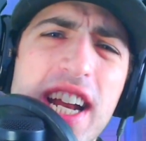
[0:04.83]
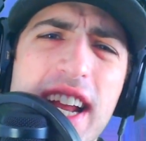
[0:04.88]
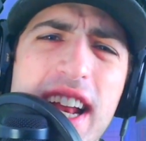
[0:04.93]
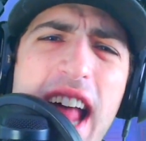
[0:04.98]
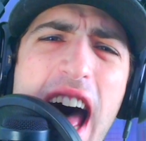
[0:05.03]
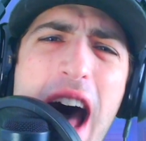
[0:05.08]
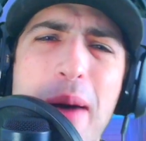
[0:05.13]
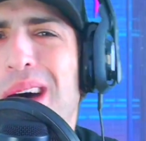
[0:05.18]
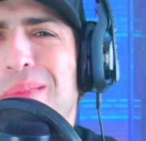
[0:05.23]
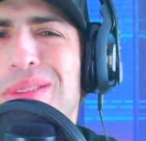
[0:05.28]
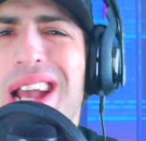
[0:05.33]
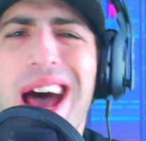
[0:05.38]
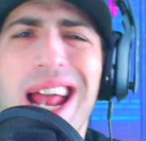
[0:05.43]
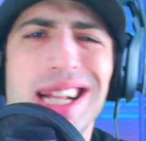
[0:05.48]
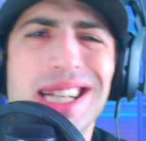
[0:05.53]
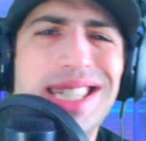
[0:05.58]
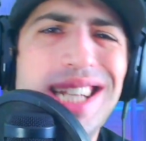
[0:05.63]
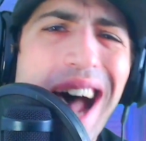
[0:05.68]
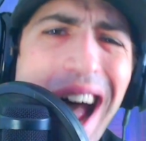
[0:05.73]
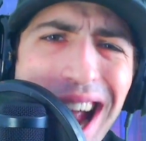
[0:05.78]
it up. I'm
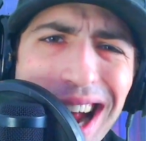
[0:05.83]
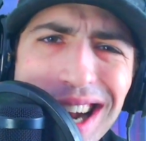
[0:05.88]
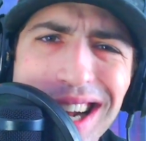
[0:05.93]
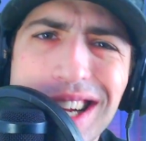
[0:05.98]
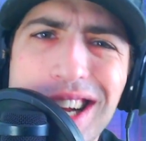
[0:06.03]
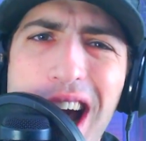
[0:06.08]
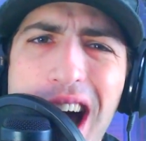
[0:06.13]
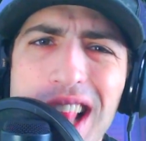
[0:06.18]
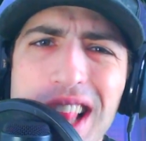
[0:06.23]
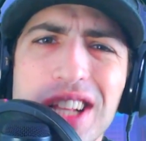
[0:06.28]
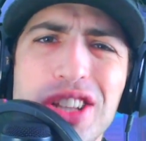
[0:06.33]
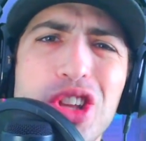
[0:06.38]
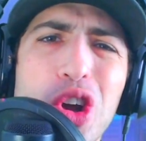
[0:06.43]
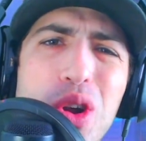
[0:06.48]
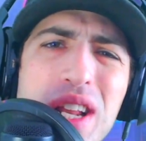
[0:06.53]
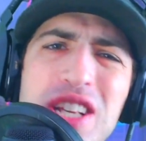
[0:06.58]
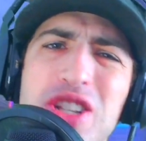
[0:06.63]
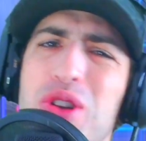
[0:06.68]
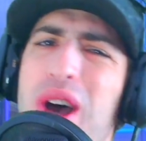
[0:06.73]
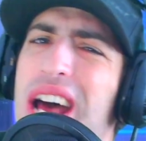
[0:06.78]
kind of tired of Call of
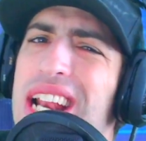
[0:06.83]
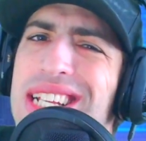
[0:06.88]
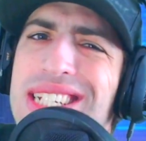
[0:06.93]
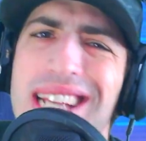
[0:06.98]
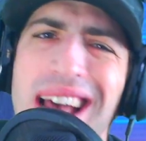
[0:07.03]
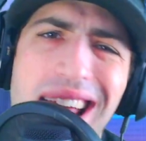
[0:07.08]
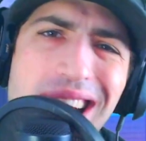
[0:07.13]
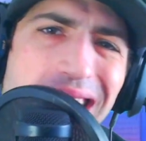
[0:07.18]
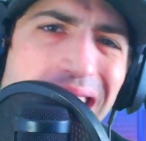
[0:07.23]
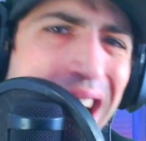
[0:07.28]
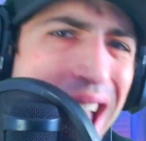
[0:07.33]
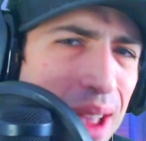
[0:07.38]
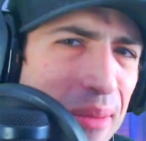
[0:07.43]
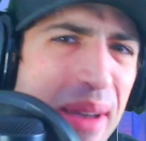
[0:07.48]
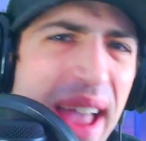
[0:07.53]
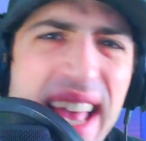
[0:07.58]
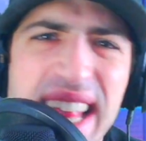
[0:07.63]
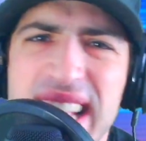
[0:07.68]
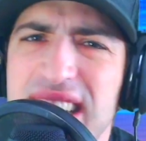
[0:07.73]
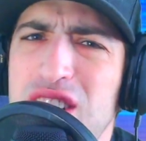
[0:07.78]
Duty, so I decided, hey,
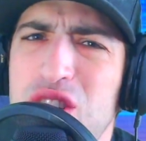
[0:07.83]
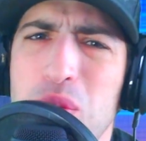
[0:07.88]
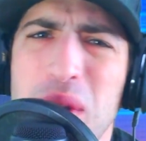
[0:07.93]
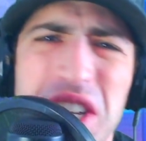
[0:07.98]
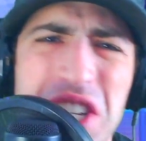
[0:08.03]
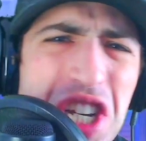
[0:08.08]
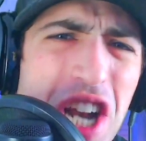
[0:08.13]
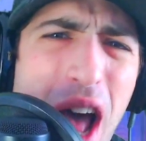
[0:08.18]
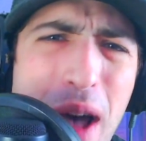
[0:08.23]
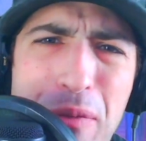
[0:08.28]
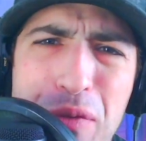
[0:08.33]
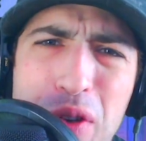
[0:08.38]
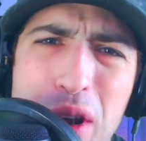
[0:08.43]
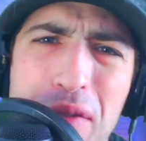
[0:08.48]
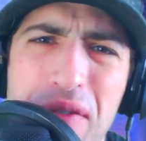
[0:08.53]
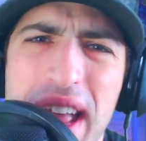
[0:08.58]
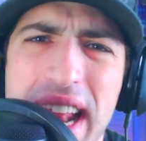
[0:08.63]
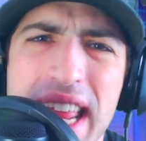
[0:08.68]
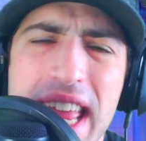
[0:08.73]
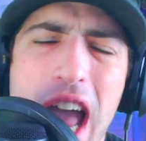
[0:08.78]
man, let's switch it up for
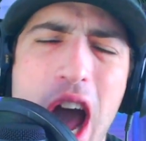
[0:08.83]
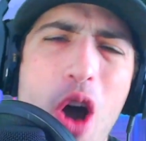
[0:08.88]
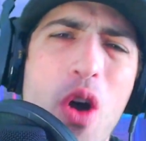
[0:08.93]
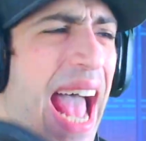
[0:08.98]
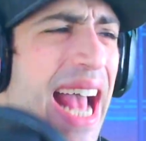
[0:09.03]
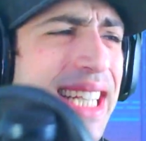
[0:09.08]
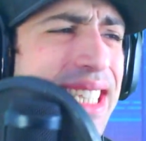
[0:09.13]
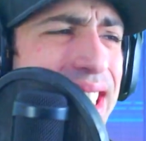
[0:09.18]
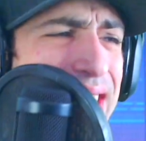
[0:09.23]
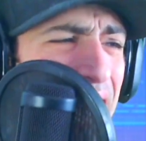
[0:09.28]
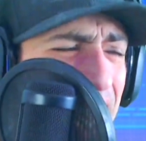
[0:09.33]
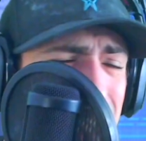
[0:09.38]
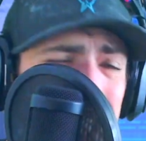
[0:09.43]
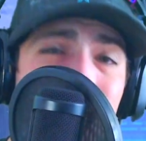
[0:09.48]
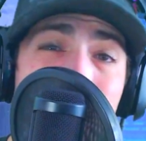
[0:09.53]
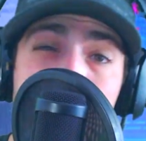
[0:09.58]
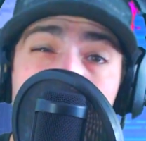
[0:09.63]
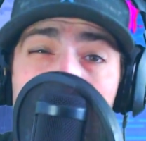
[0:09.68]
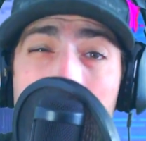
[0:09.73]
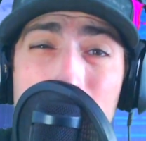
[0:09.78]
a video. And since
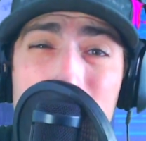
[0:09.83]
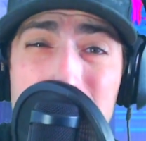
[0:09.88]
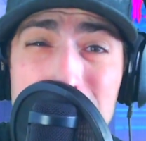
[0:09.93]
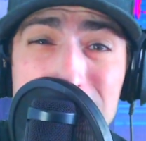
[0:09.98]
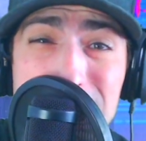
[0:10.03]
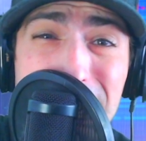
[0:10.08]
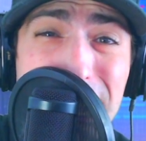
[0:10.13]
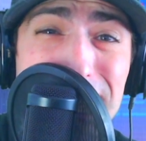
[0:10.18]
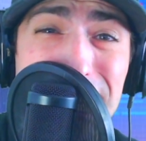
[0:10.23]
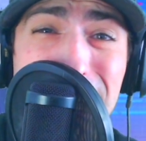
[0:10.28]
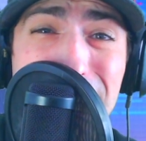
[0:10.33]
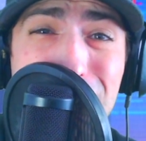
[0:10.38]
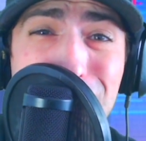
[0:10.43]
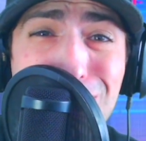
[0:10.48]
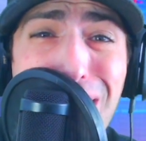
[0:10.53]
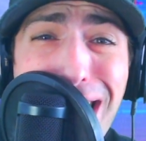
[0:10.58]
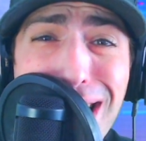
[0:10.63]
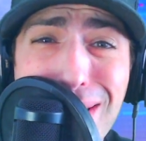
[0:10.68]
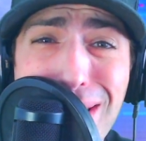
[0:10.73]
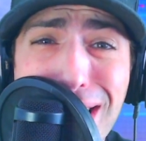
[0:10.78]
spooky season is
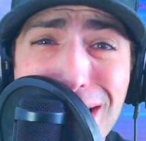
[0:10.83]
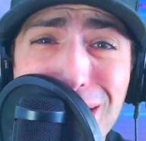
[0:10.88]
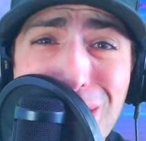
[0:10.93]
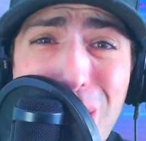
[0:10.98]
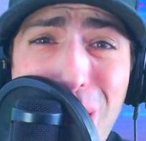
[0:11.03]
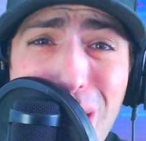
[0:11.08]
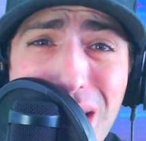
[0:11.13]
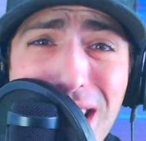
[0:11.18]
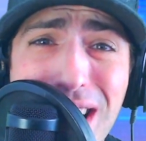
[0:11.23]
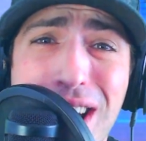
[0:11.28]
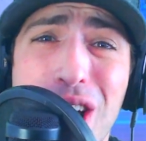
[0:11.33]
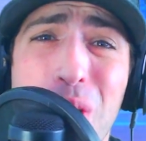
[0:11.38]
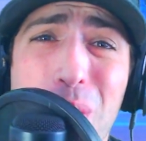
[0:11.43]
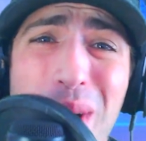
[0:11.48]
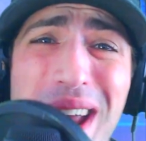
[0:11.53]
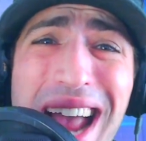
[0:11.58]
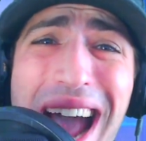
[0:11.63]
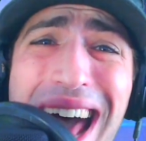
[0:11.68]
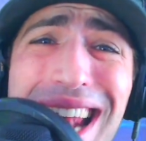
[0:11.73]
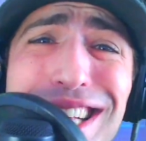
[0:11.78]
right around the corner,
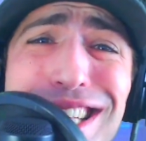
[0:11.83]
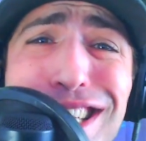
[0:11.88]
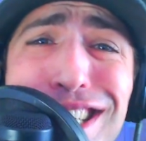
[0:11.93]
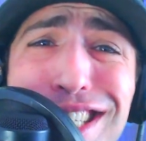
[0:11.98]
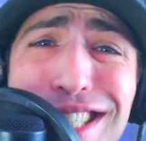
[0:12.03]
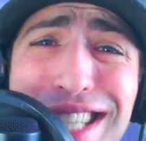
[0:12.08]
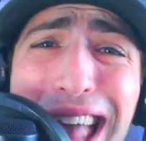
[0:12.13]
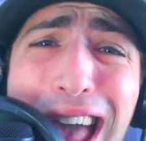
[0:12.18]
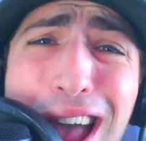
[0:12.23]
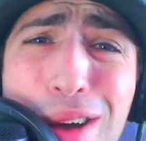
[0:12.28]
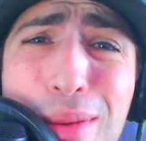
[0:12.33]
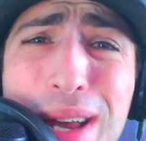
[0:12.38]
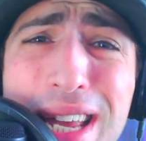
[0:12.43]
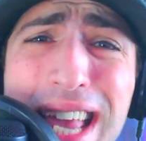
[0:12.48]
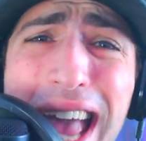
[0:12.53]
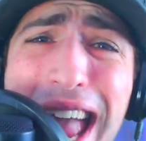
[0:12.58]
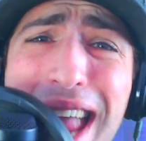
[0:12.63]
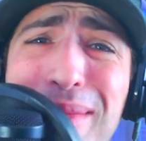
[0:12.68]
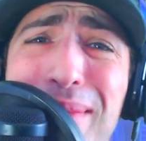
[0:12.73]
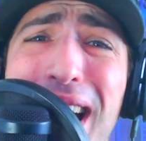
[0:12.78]
we got a scary
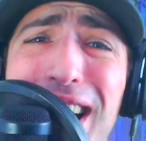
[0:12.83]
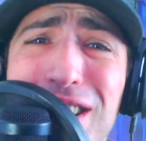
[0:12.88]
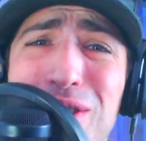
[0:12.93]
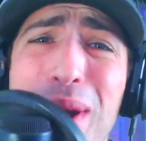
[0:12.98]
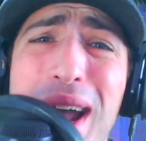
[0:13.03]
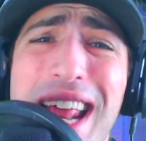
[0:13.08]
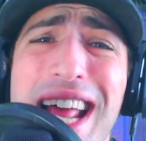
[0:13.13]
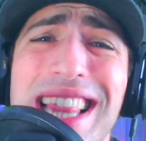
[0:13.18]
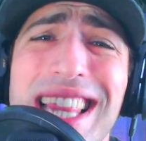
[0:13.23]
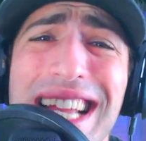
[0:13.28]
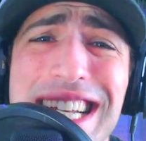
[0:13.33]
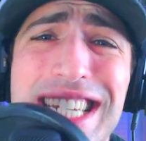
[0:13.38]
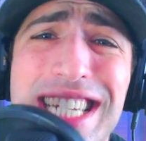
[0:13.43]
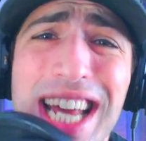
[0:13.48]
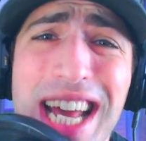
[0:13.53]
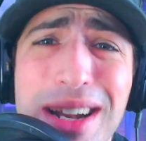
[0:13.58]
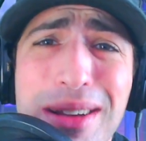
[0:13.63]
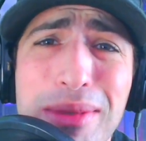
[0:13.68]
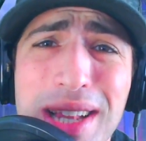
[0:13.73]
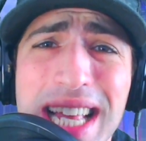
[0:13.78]
game. That's right, a
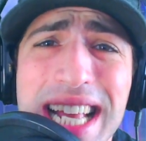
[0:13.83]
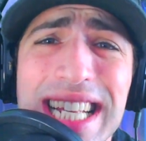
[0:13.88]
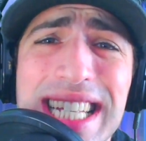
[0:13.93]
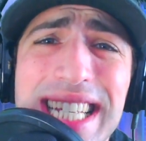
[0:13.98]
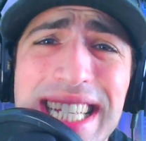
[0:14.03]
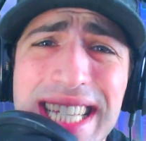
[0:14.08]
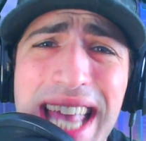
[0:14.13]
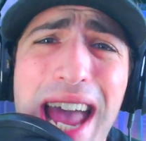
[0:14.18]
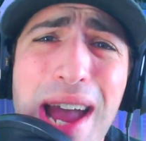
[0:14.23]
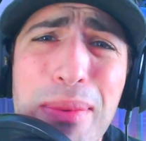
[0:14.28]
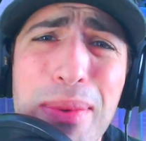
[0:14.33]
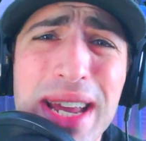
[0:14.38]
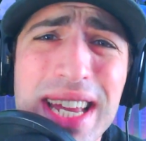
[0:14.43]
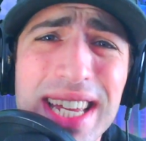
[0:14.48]
legitimately scary